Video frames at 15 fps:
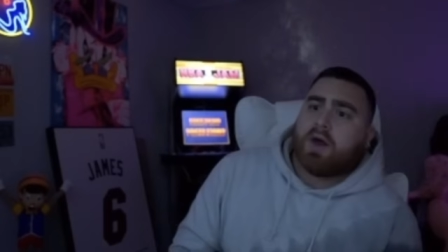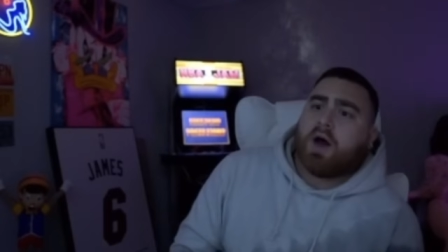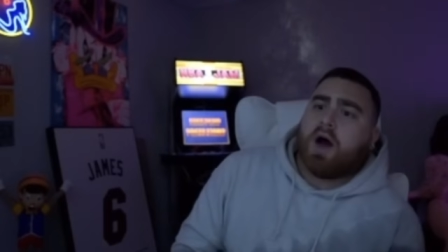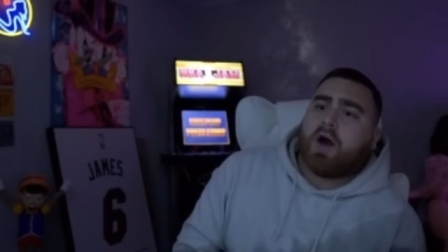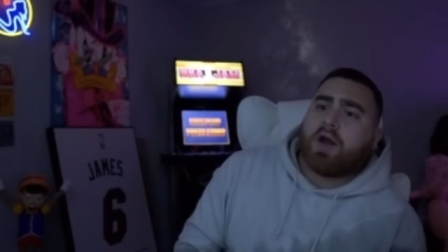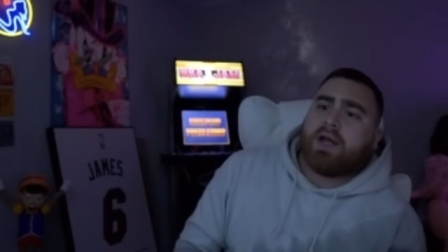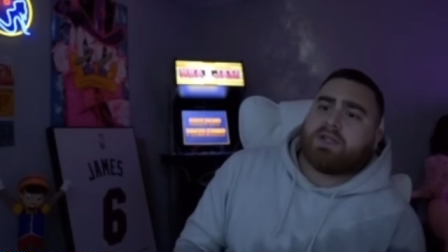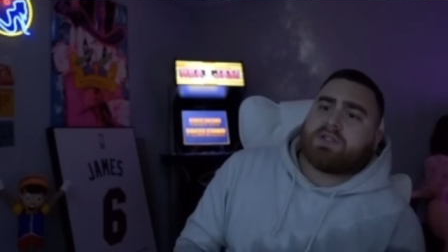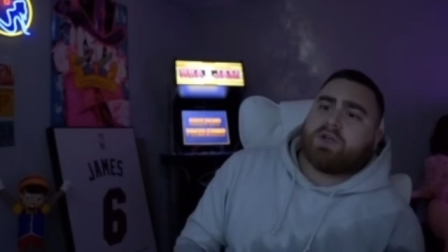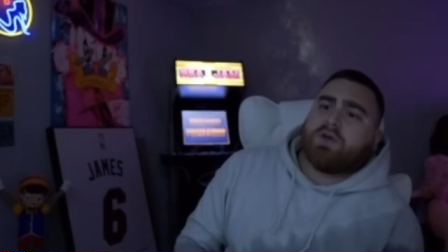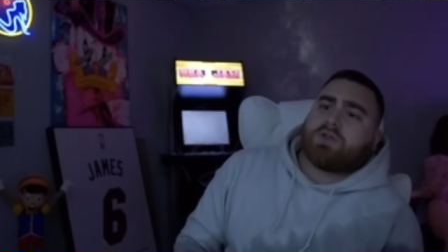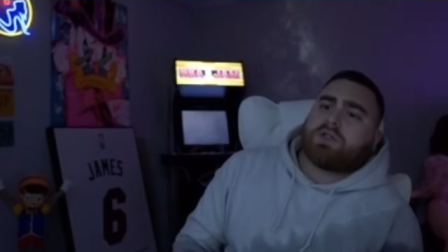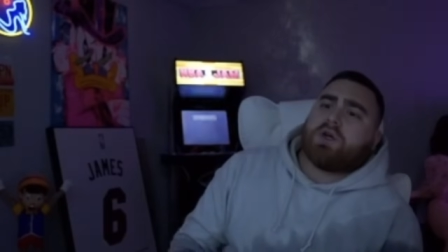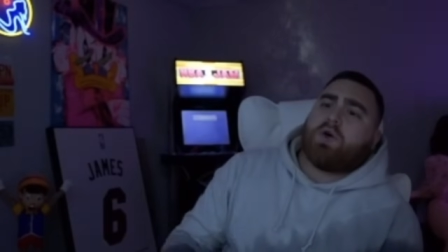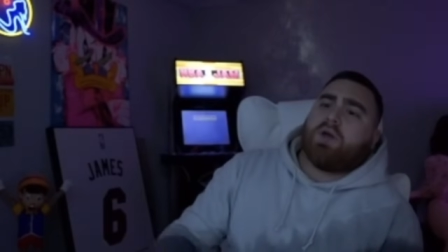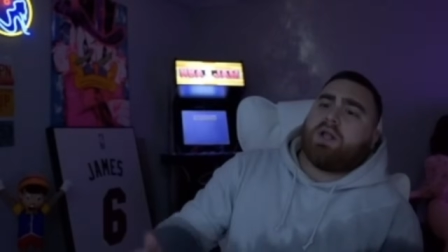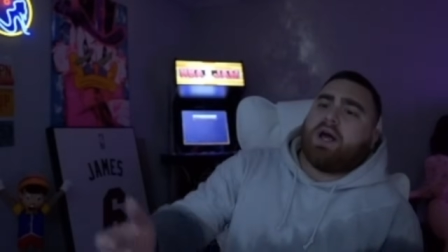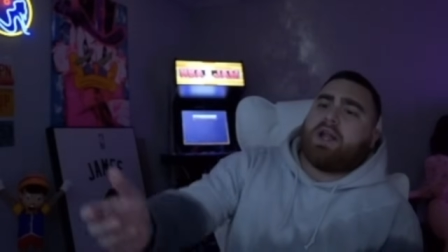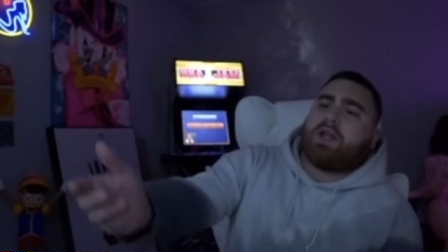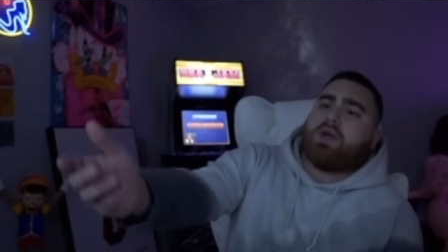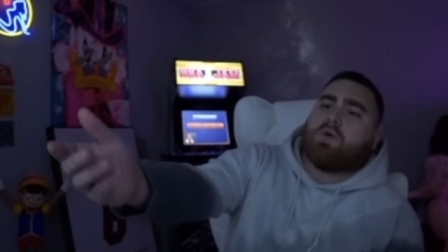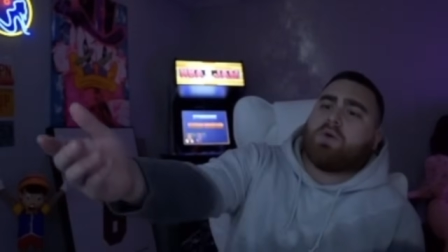Okay, so so a lot
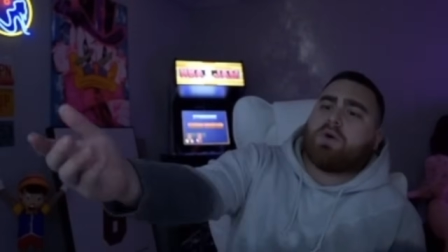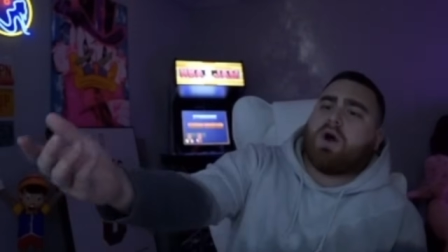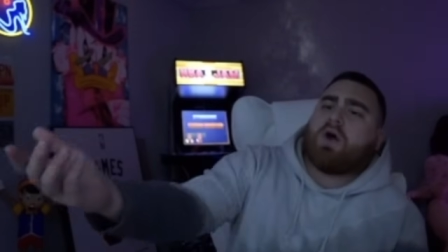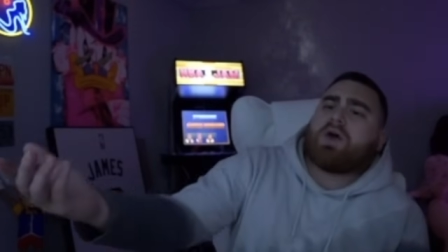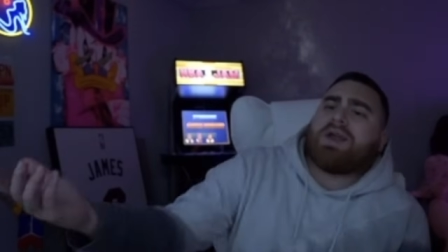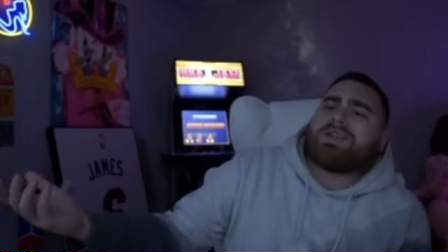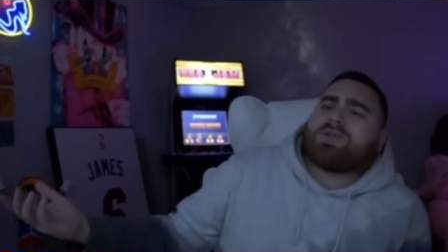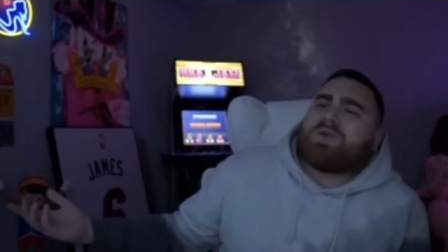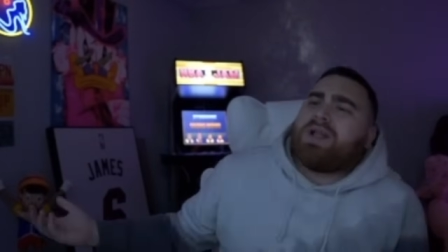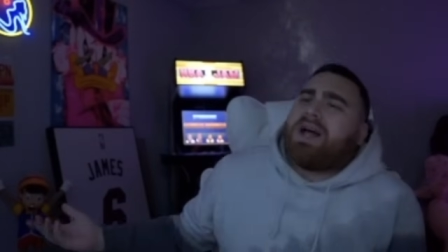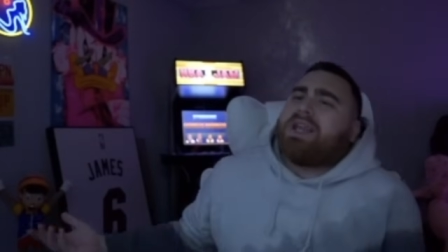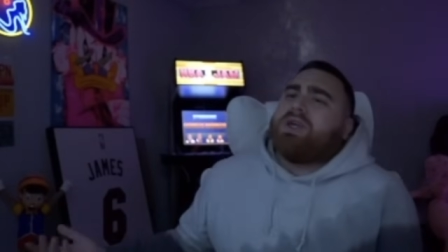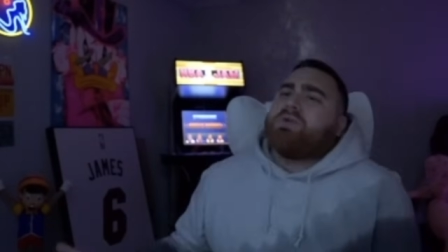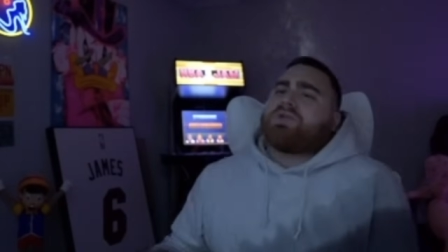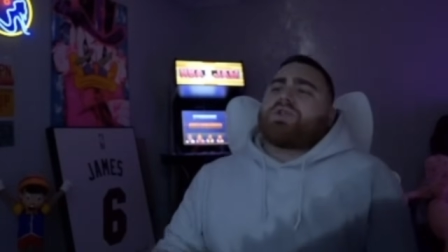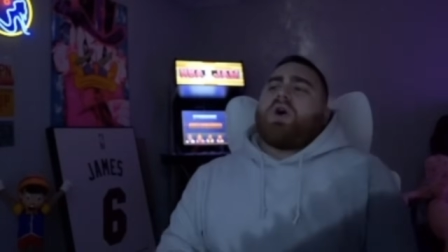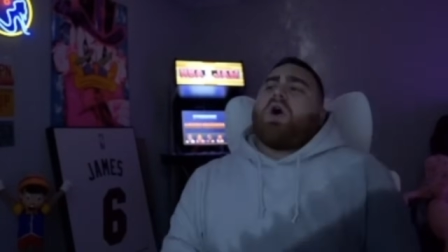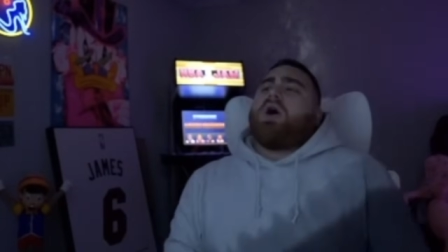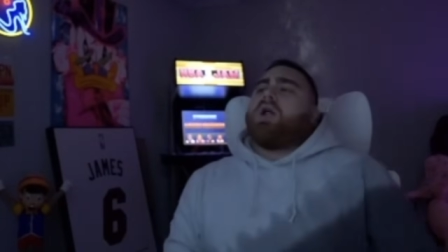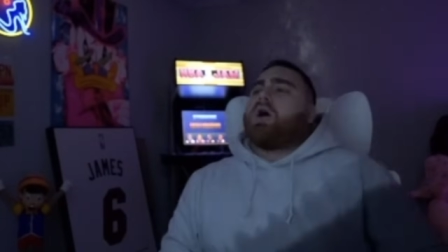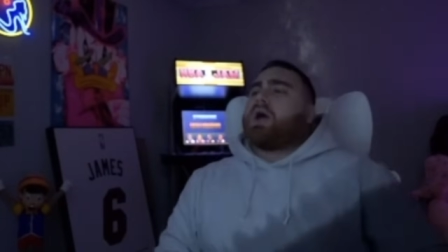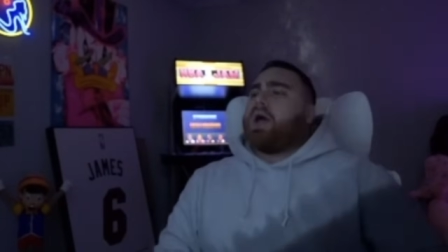of you were okay, so a lot of you saw
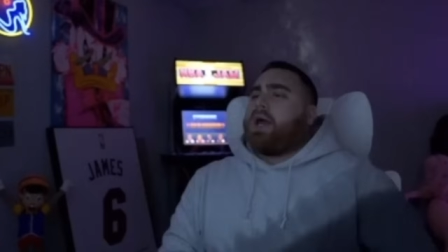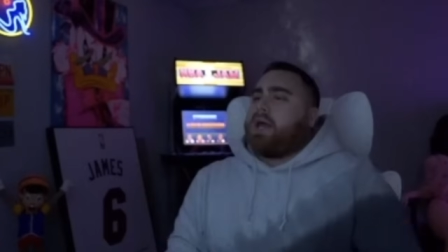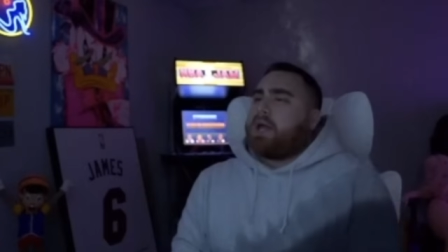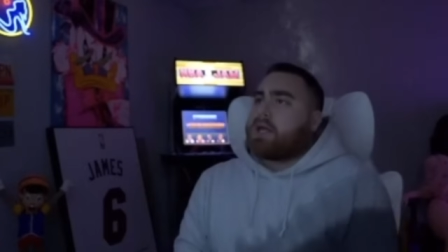it. Okay.